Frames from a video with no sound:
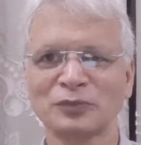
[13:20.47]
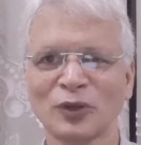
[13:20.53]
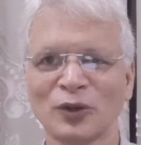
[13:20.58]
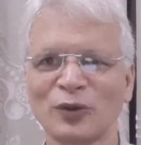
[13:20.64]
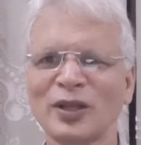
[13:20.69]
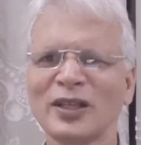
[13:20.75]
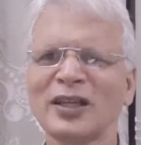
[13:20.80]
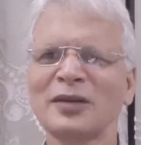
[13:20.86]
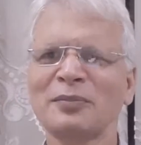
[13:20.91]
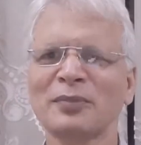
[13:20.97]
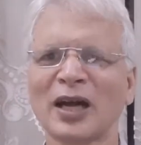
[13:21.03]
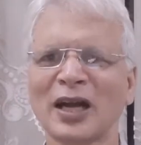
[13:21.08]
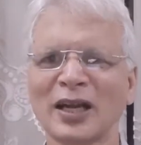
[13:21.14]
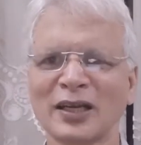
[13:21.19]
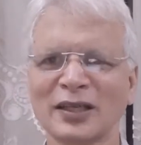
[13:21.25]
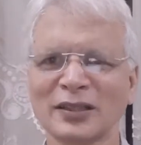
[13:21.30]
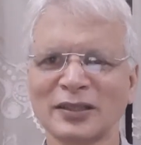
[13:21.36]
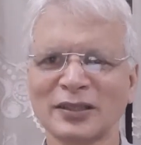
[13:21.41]
who doesn't
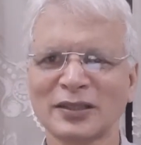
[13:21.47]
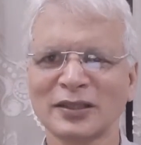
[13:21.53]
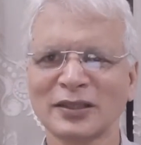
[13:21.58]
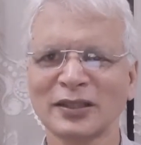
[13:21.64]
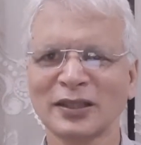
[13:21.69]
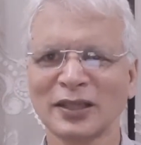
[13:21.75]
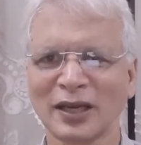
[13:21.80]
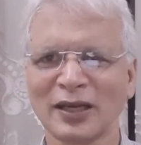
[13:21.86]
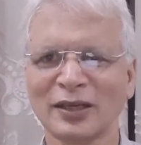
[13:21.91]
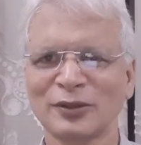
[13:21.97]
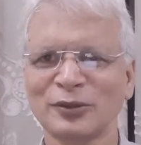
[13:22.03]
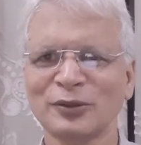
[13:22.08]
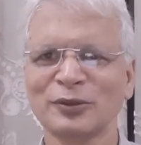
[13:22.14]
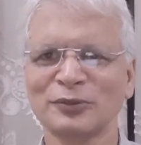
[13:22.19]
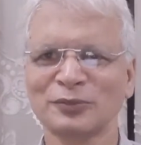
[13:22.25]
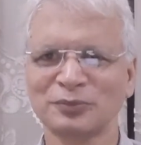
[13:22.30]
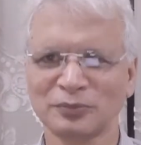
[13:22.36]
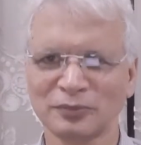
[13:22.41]
mind and
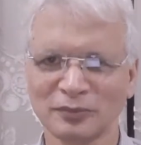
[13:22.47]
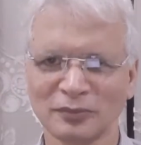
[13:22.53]
who